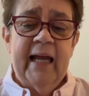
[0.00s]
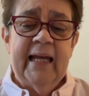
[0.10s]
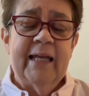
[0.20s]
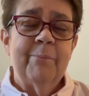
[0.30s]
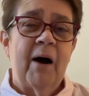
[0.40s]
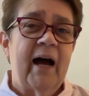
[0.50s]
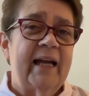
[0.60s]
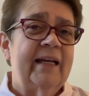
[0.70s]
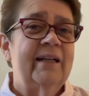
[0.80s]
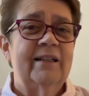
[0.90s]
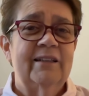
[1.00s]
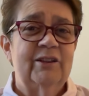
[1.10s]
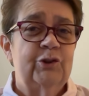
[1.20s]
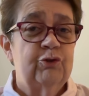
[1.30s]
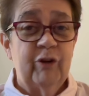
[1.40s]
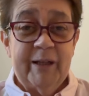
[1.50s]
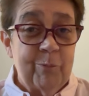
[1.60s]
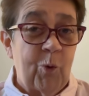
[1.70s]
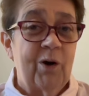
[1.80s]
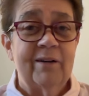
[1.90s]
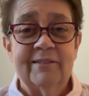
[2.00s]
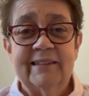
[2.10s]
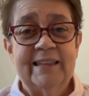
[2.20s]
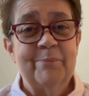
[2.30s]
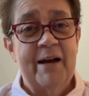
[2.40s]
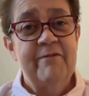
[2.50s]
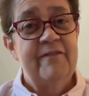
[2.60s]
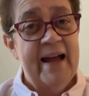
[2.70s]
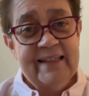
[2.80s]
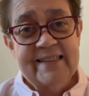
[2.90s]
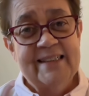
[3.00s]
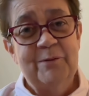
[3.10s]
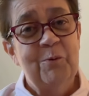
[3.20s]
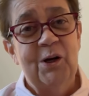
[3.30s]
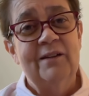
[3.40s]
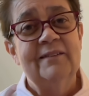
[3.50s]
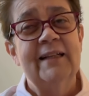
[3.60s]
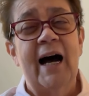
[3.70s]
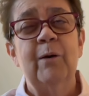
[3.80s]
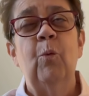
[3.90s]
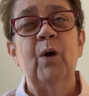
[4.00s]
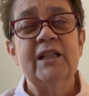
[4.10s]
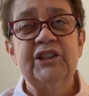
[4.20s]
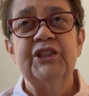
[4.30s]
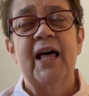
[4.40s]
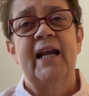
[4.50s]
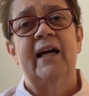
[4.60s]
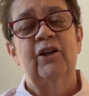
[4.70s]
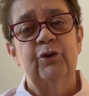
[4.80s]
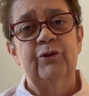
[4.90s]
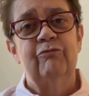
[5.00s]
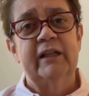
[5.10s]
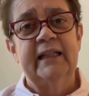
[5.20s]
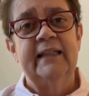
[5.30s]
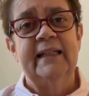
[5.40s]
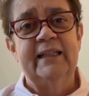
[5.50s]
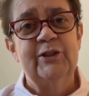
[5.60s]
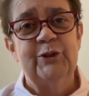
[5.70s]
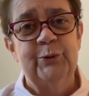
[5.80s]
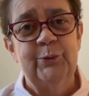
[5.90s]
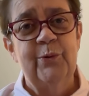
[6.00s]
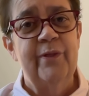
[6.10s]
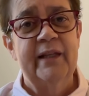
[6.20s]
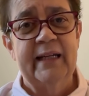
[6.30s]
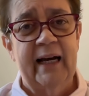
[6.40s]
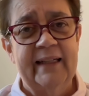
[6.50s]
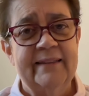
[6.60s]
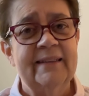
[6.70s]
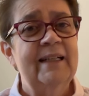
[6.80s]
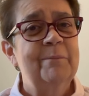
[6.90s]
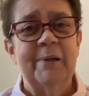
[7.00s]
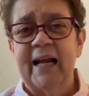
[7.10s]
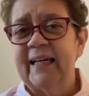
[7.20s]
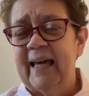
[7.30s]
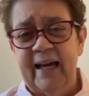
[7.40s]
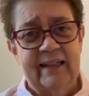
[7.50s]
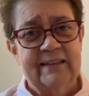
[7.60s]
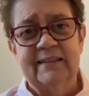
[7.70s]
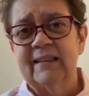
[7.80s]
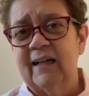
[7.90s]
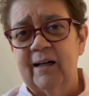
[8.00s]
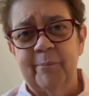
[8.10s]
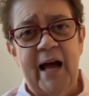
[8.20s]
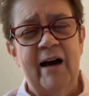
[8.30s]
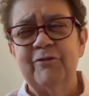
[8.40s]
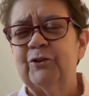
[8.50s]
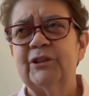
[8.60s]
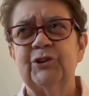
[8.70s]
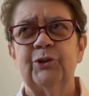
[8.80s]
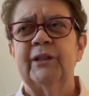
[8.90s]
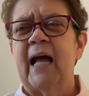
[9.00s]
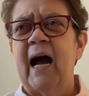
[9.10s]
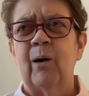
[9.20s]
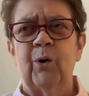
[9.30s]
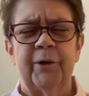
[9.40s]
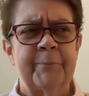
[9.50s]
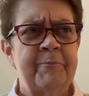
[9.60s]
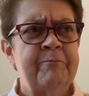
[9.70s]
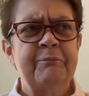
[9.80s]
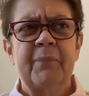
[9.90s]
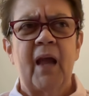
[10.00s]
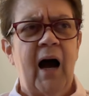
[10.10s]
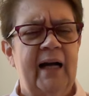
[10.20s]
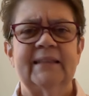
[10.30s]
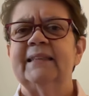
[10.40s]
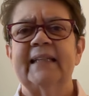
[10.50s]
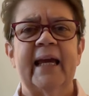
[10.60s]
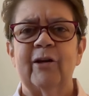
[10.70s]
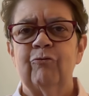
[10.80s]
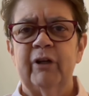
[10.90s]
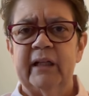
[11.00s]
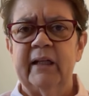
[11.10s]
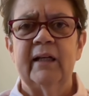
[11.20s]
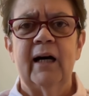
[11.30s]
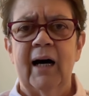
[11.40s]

In my dream world, in my fantasy world, I wish that I could read into the night, but I can't. After a certain hour, I just can't read.